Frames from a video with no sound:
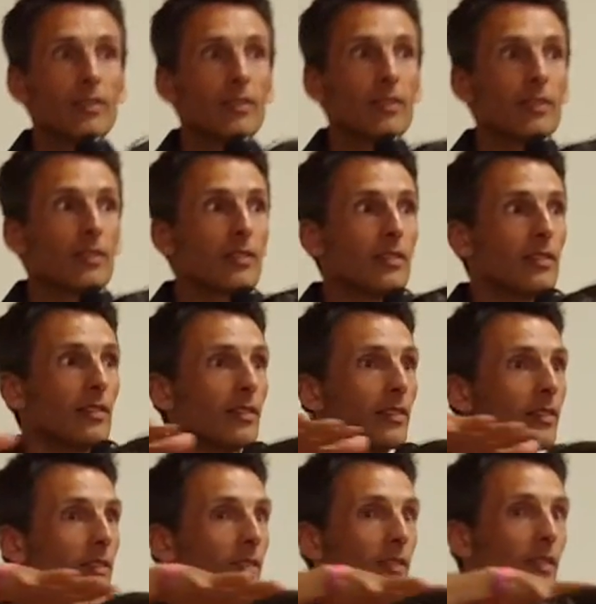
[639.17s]

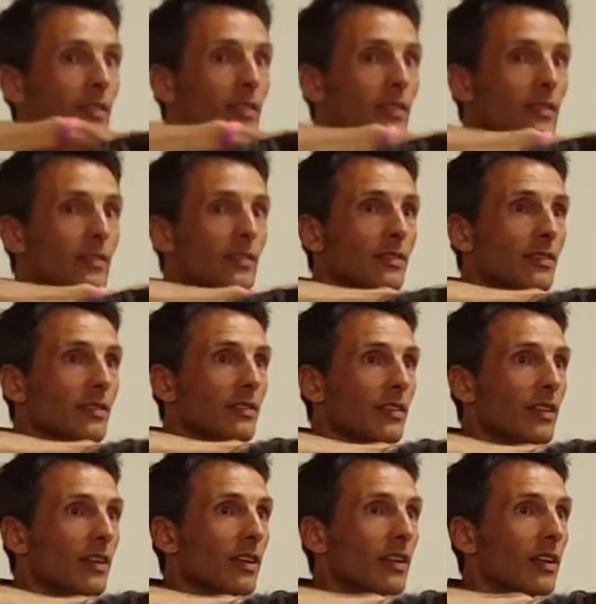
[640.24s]

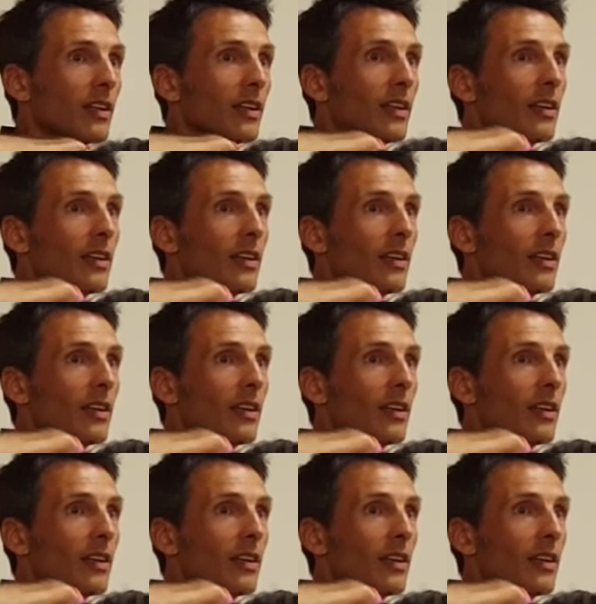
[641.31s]
No one is speaking in this clip.